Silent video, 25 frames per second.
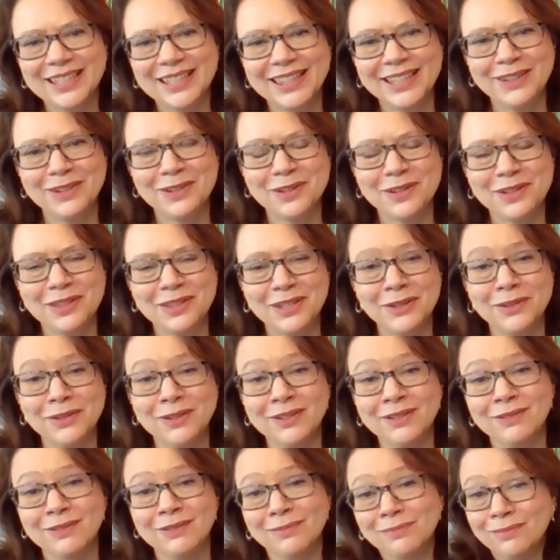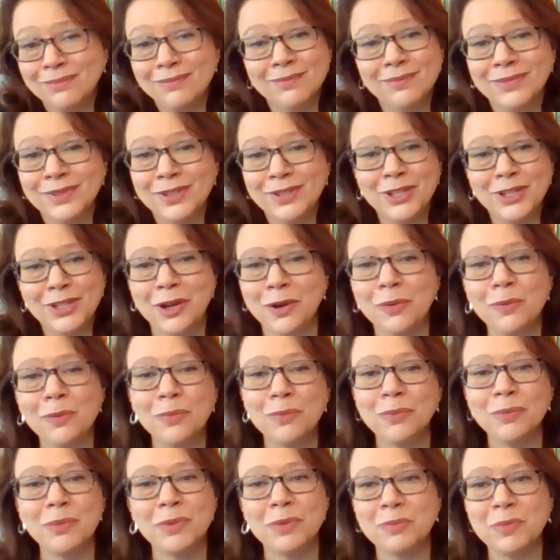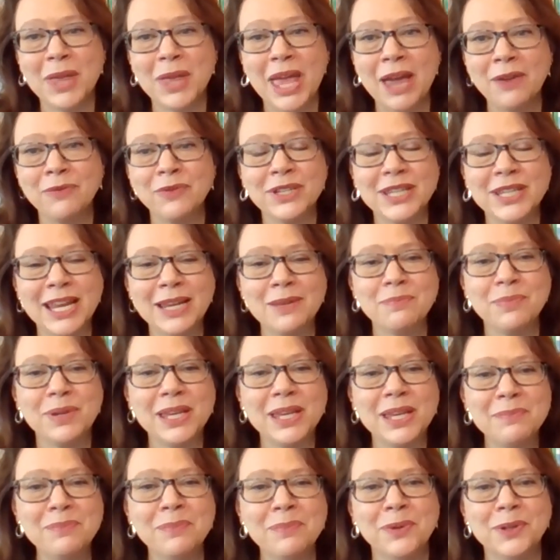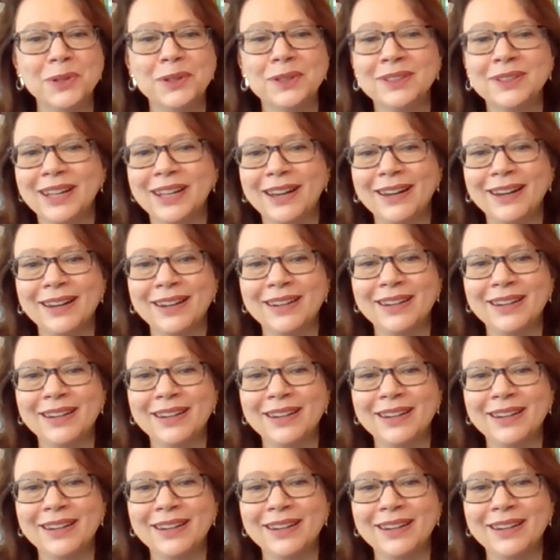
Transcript: they're they're you know everyday people